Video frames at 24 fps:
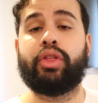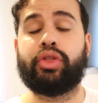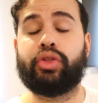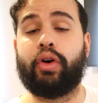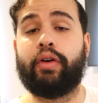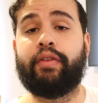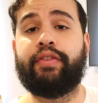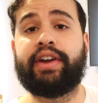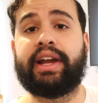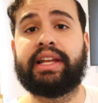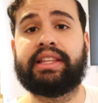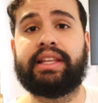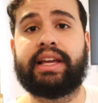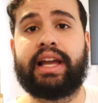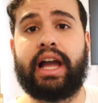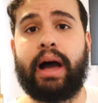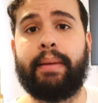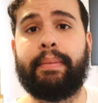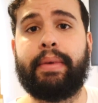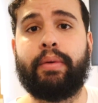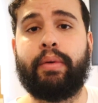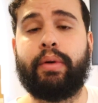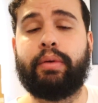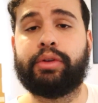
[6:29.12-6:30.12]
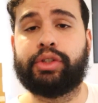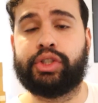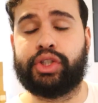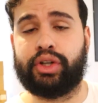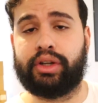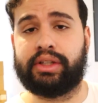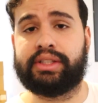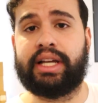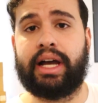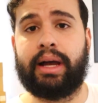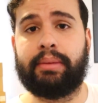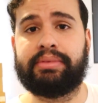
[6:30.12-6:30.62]
Don't forget to comment what was
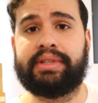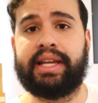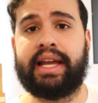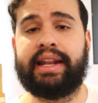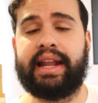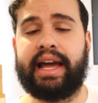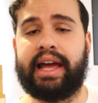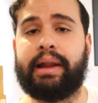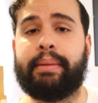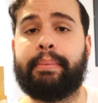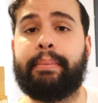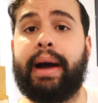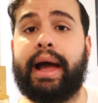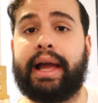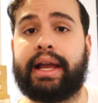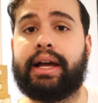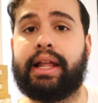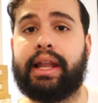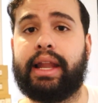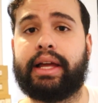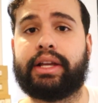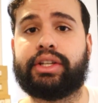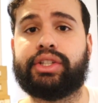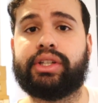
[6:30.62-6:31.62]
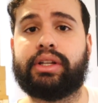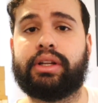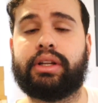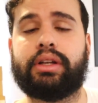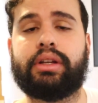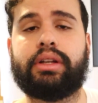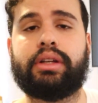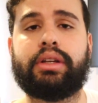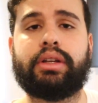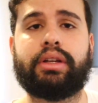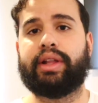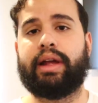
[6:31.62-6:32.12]
your top 10 out of my collection.
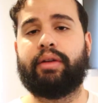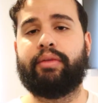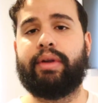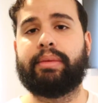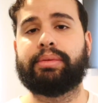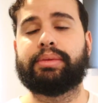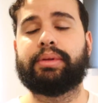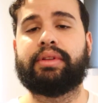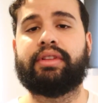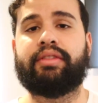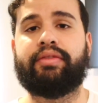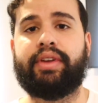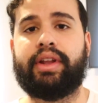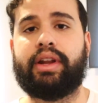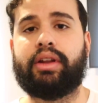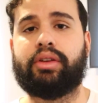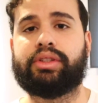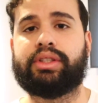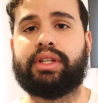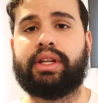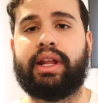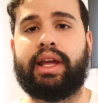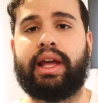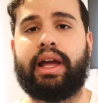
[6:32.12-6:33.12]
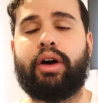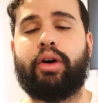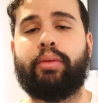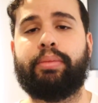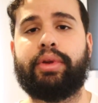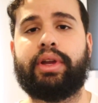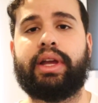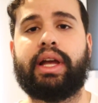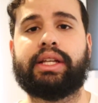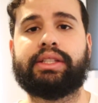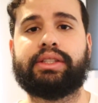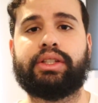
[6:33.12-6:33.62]
So that wraps up the video today. I hope
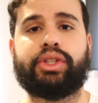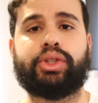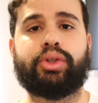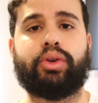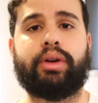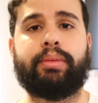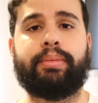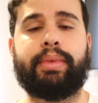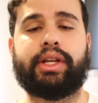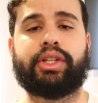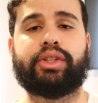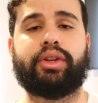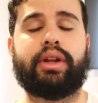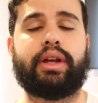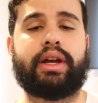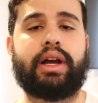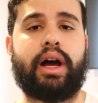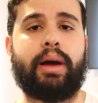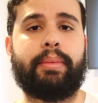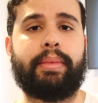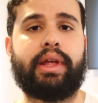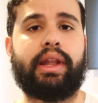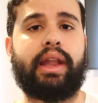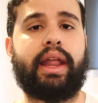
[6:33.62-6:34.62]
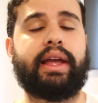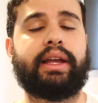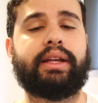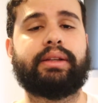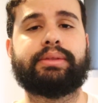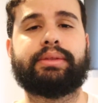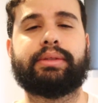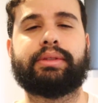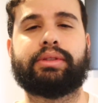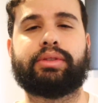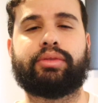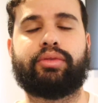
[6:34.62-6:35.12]
you guys enjoyed. Make sure to comment, like,
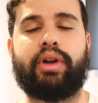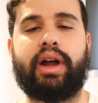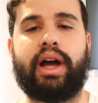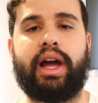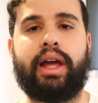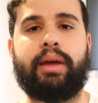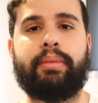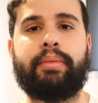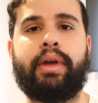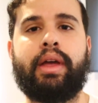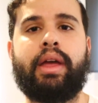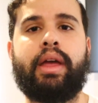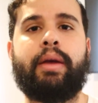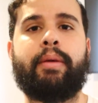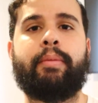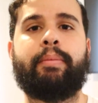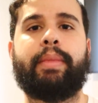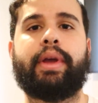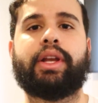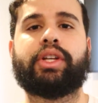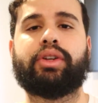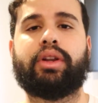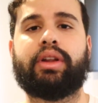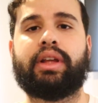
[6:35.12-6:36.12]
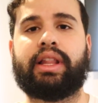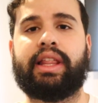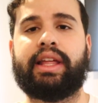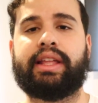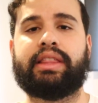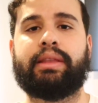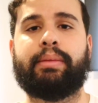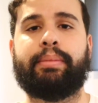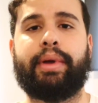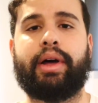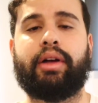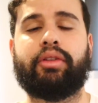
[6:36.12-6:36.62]
and subscribe. Make sure to
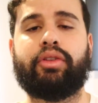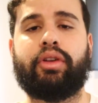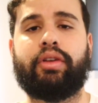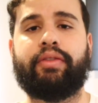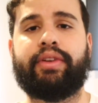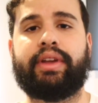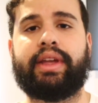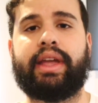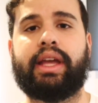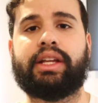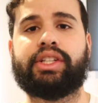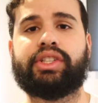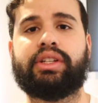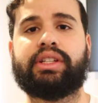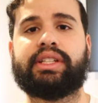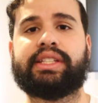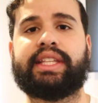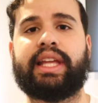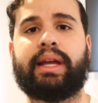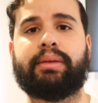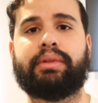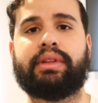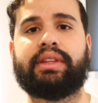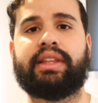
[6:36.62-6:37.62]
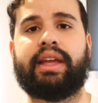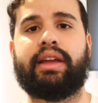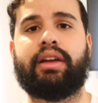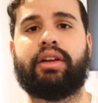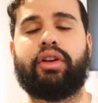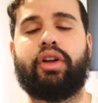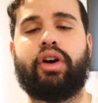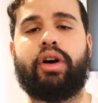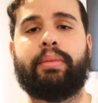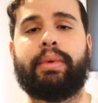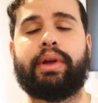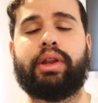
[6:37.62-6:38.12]
click the bell notification to stay up to date
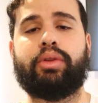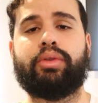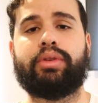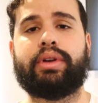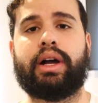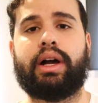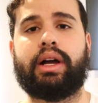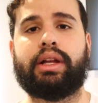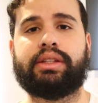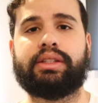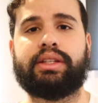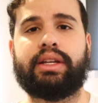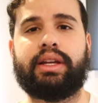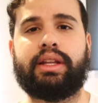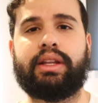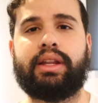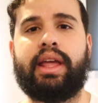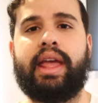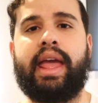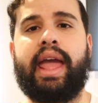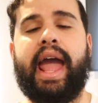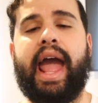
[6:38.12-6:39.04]
on all my new content.